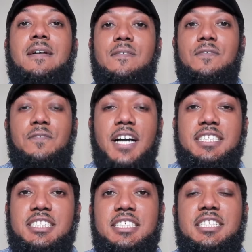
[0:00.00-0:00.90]

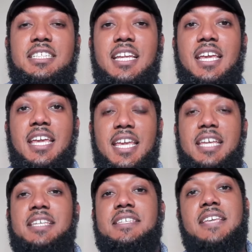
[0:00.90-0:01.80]
function
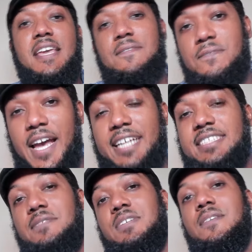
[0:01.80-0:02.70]
is
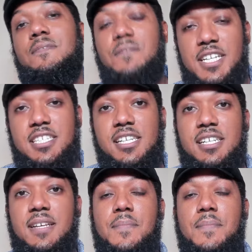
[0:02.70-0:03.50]
effective and efficient.